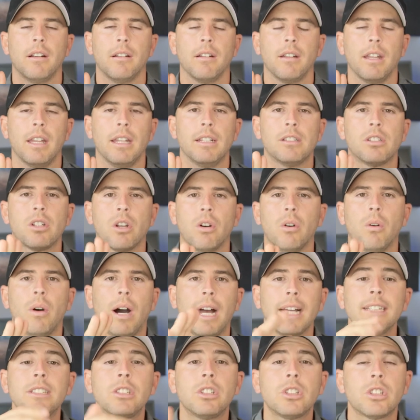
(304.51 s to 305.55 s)
And so
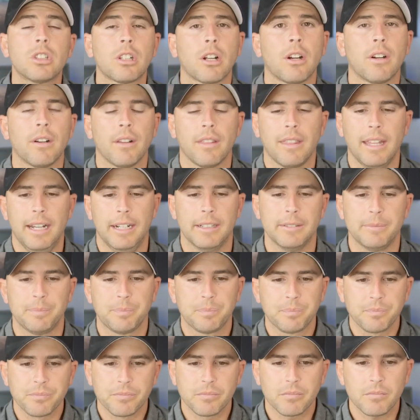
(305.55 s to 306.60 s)
I start there.
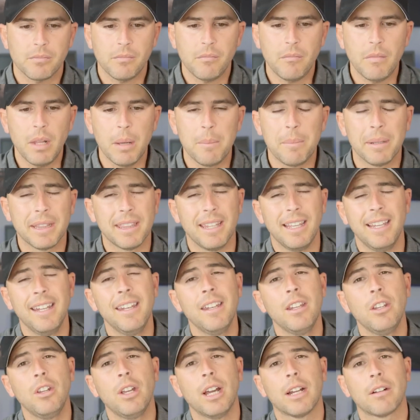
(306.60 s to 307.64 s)
But
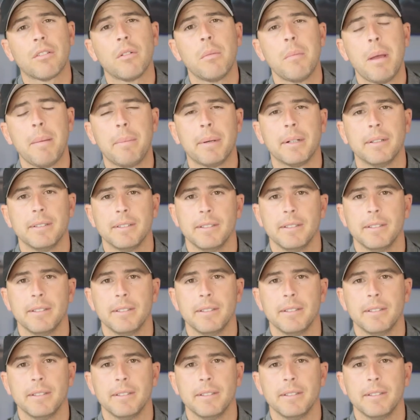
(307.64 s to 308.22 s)
then you got to remember,